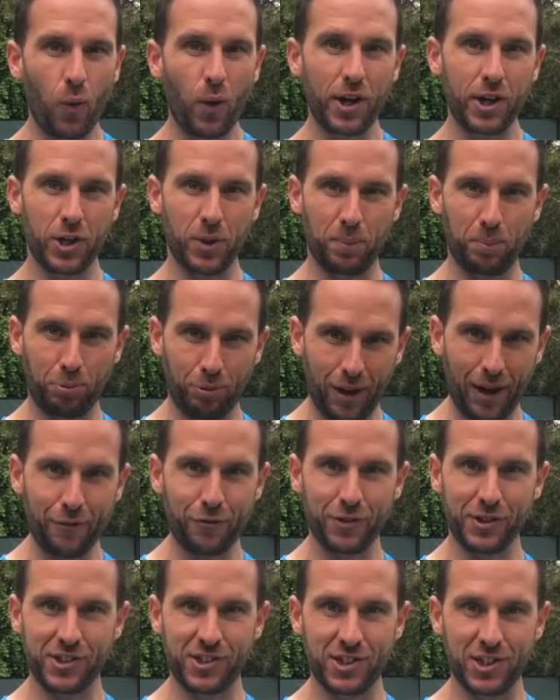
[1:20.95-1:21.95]
what your
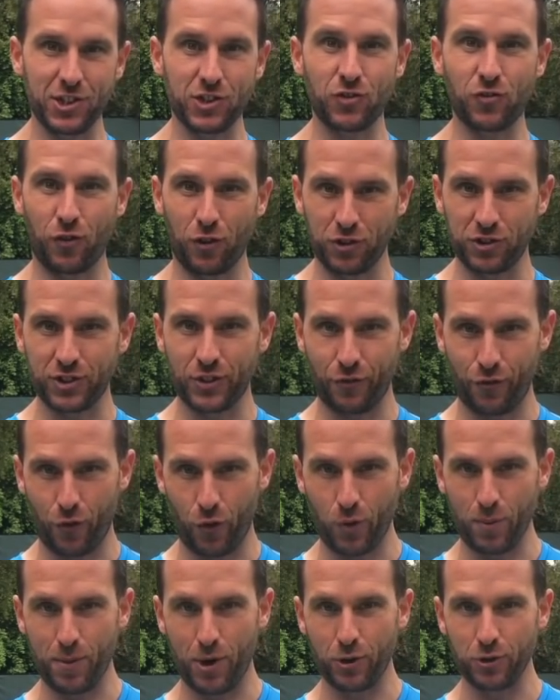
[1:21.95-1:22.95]
preference is first and
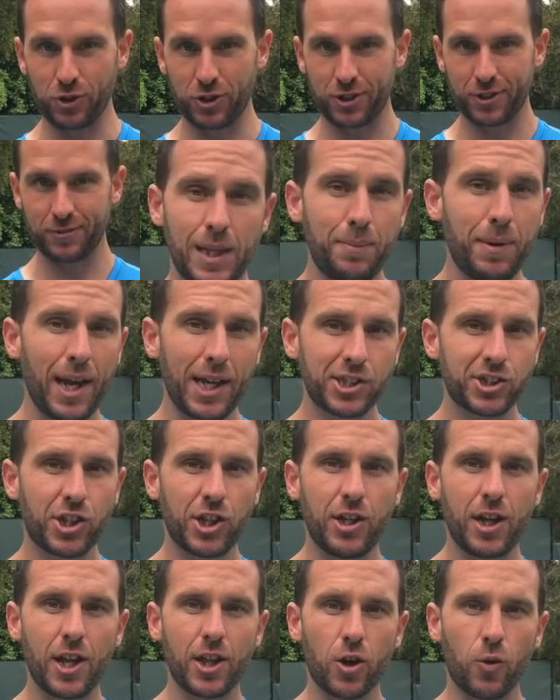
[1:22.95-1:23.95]
foremost. Let me ask
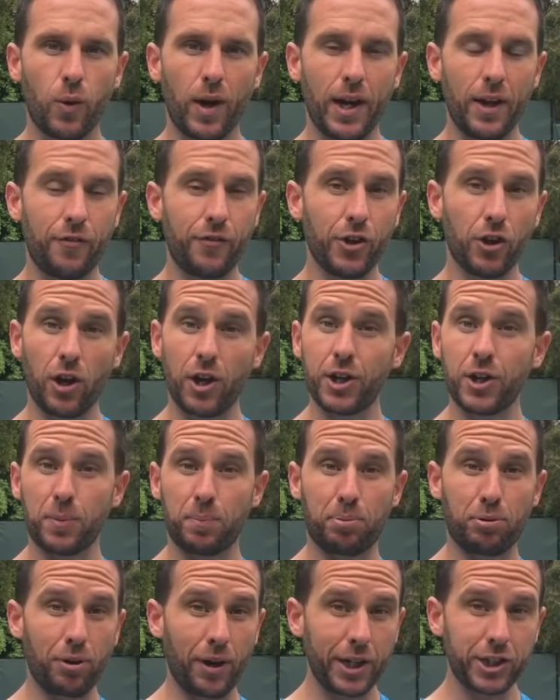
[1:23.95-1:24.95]
you another way. If you're under
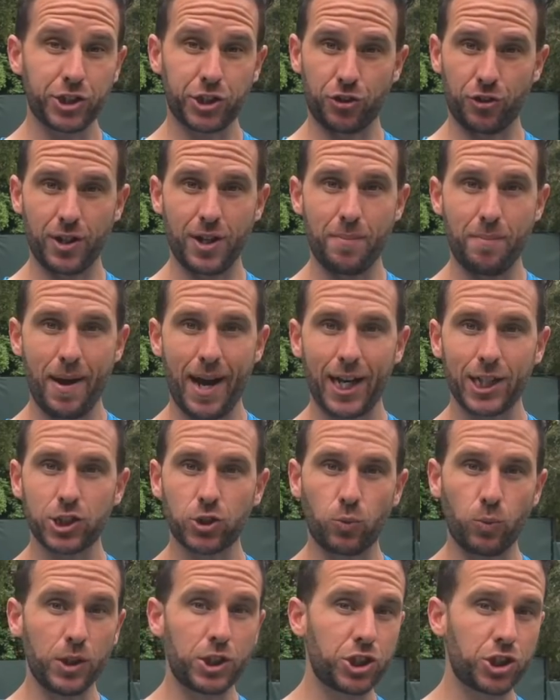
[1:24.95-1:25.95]
pressure in a
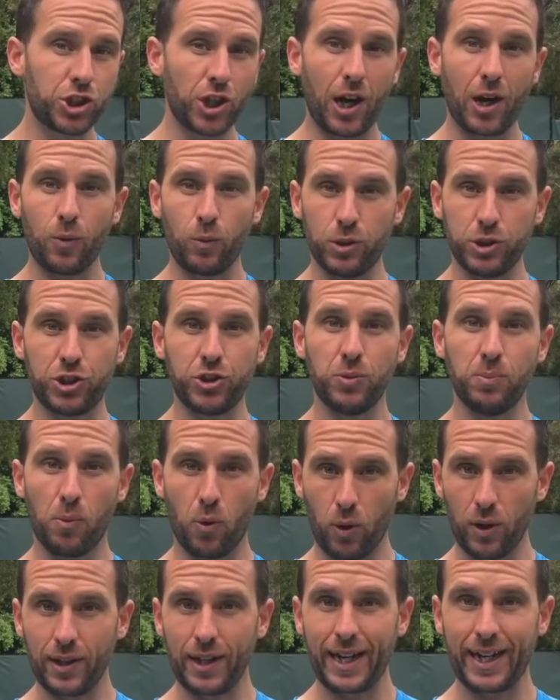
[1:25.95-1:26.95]
match, which shot would you
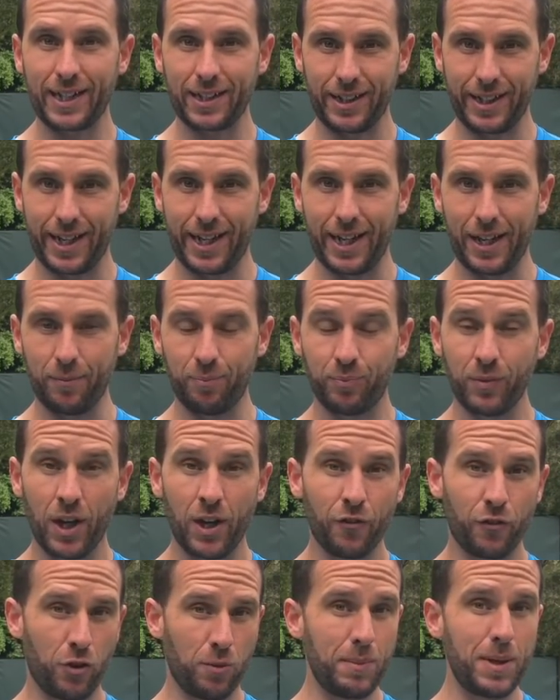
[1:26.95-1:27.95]
more likely hit?
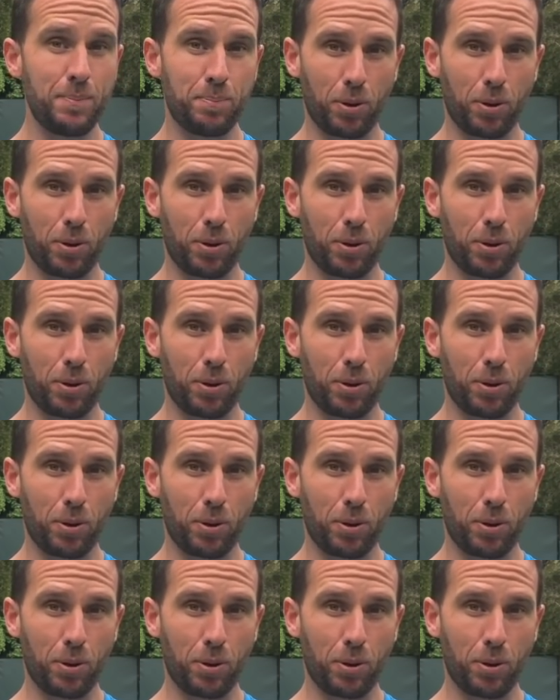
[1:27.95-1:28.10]
For me